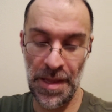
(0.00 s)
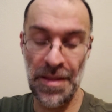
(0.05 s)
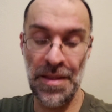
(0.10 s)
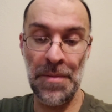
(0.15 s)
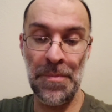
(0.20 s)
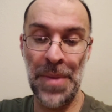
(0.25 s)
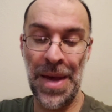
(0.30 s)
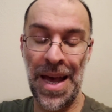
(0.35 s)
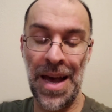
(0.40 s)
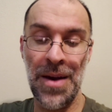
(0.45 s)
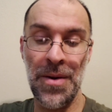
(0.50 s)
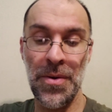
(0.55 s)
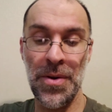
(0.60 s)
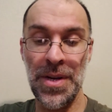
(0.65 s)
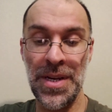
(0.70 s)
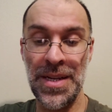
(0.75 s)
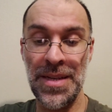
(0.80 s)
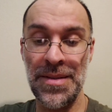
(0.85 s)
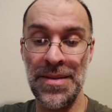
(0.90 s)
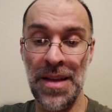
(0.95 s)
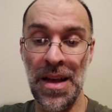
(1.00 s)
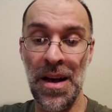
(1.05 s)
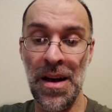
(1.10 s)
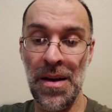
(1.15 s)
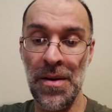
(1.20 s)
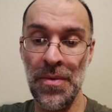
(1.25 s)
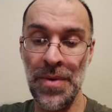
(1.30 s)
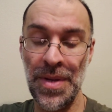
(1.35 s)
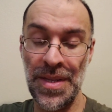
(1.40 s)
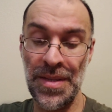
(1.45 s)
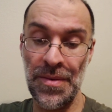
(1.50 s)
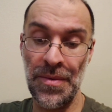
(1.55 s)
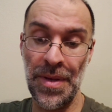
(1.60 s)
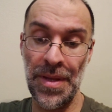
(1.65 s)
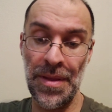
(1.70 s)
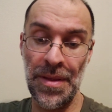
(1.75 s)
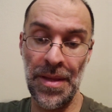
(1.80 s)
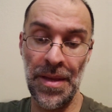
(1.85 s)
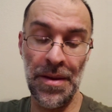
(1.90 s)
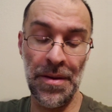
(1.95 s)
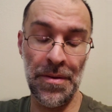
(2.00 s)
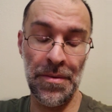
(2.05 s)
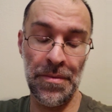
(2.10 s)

The power is always with you.